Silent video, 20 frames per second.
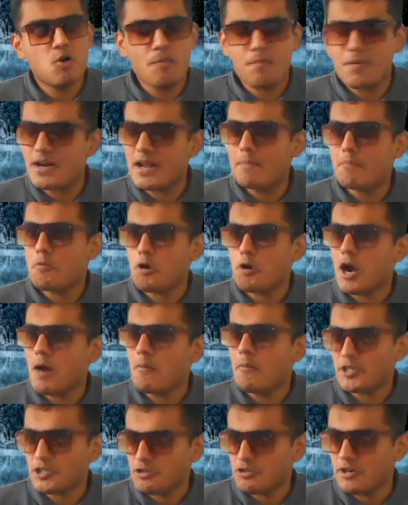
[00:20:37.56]
opened up more
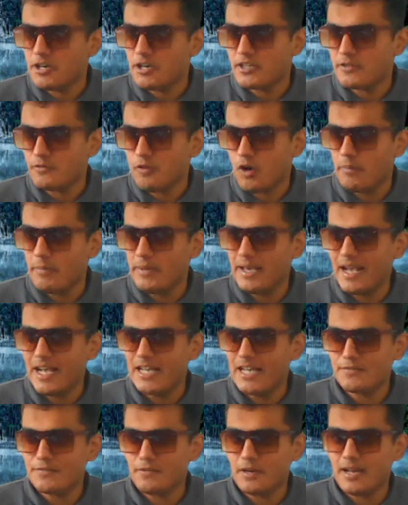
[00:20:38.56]
opportunities for me
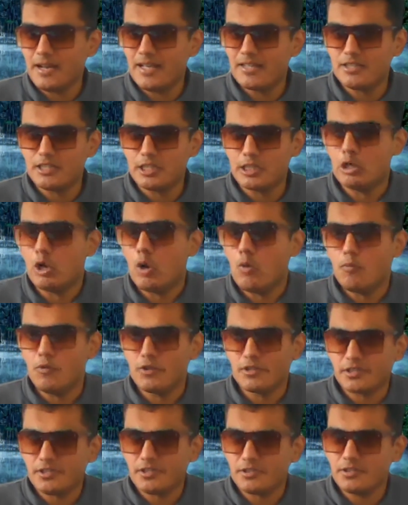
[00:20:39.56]
as far as the
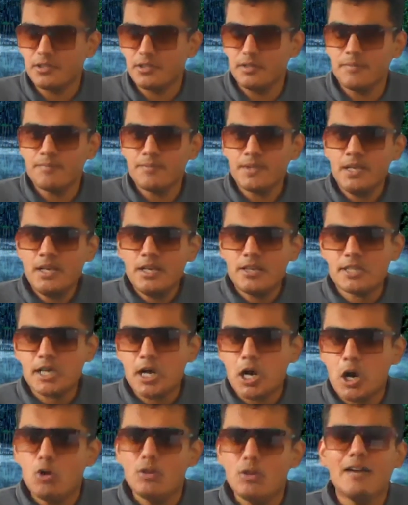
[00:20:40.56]
globe was concerned.
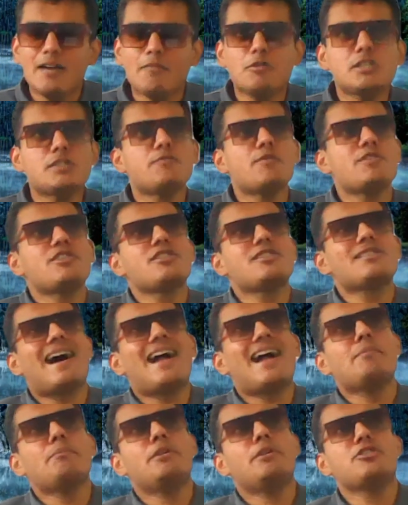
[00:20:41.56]
So O levels, which is
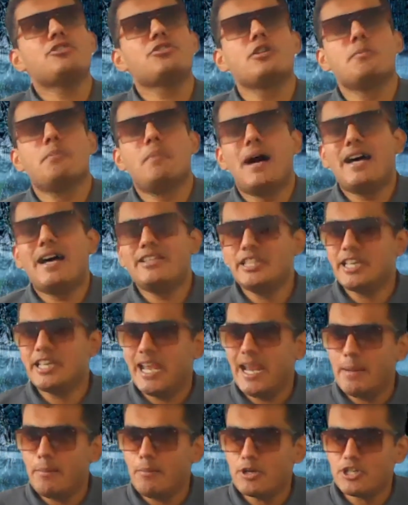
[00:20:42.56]
administered by the
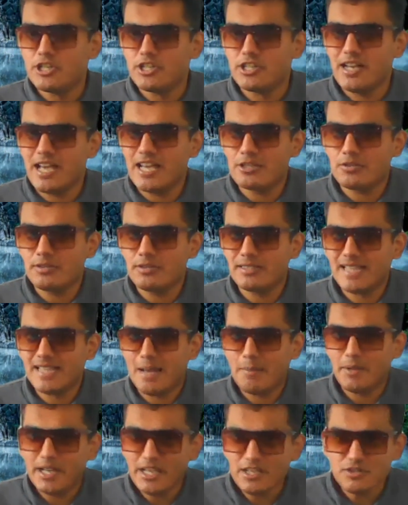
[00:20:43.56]
Cambridge International
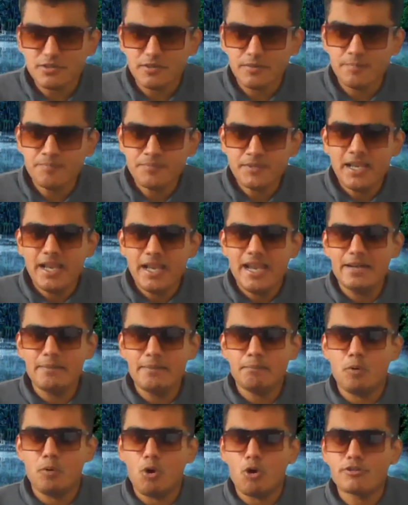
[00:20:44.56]
Examination,
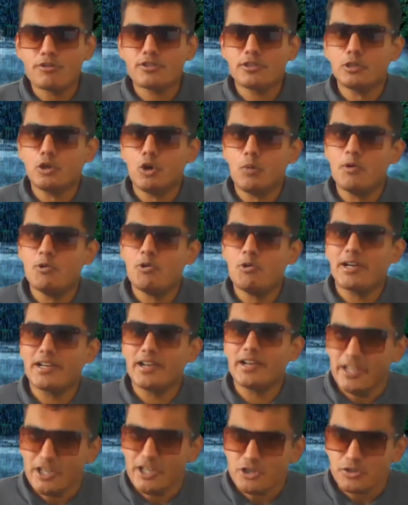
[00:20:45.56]
it boasts global
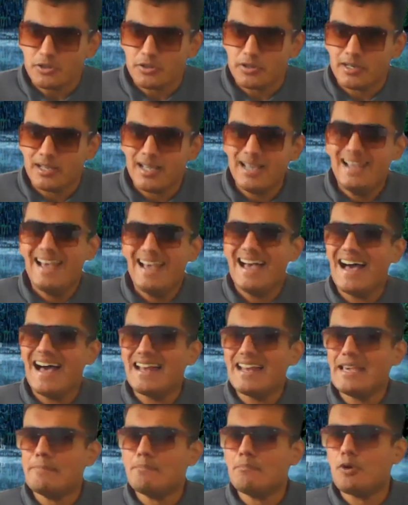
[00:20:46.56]
recognition
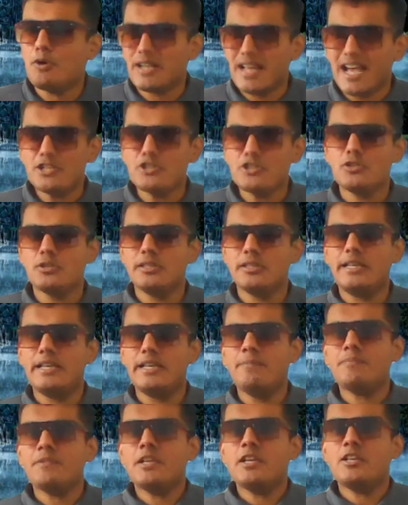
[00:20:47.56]
and a
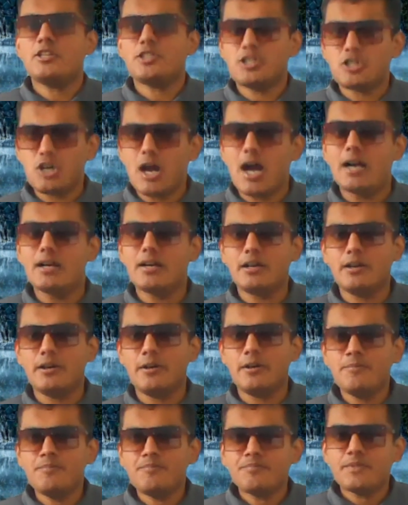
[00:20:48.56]
potentially
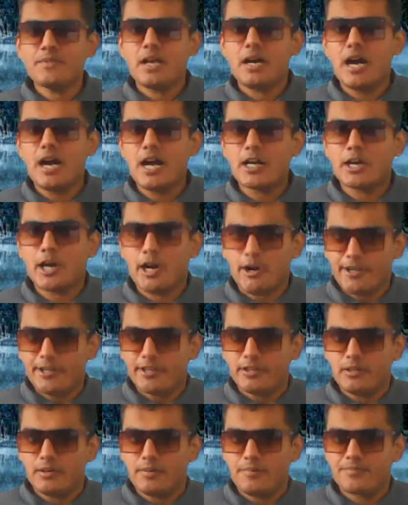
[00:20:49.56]
stronger
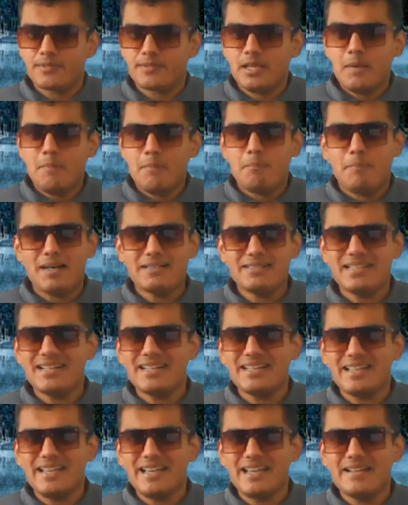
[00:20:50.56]
curriculum. But
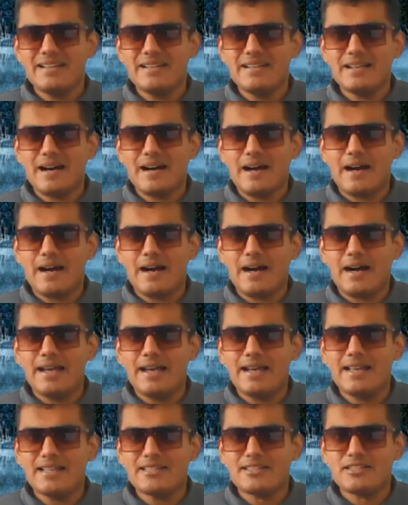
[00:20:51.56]
then again,
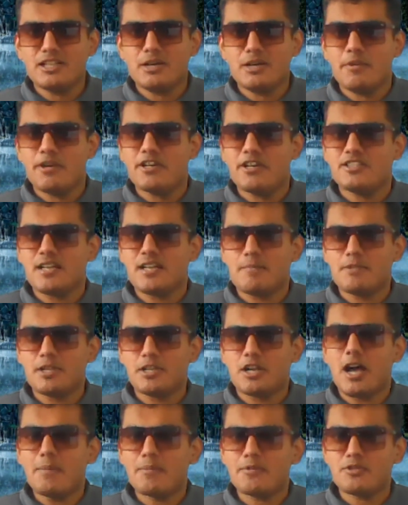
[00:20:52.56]
it has limited
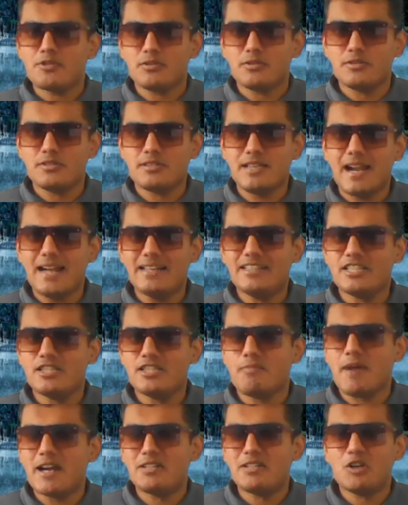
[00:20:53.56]
subject options, and
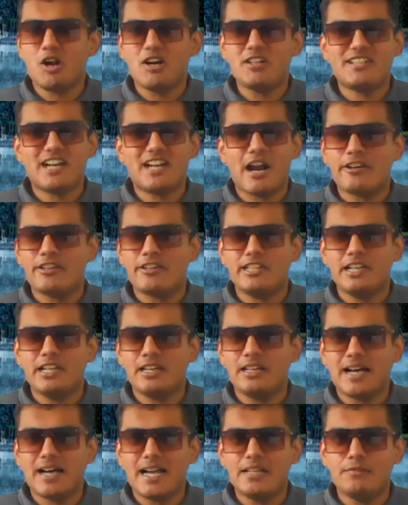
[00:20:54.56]
this might not directly
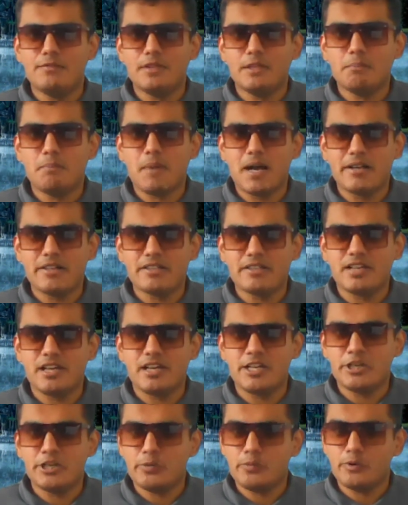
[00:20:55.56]
align with
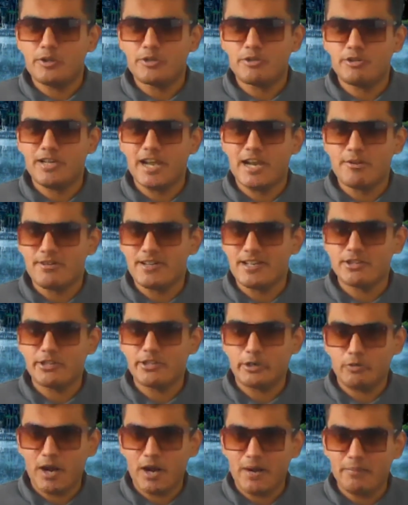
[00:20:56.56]
Pakistani university and
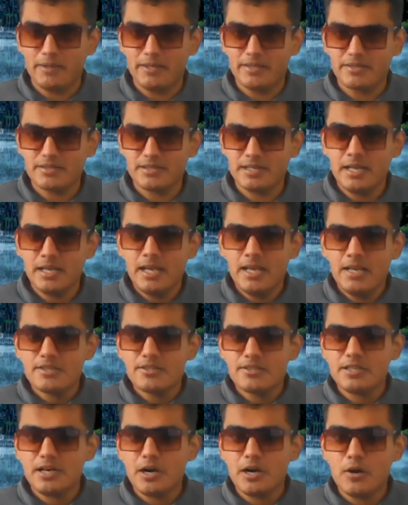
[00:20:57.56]
test requirements.
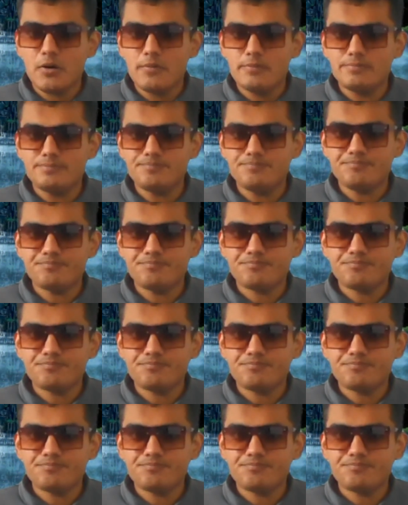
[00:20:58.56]
So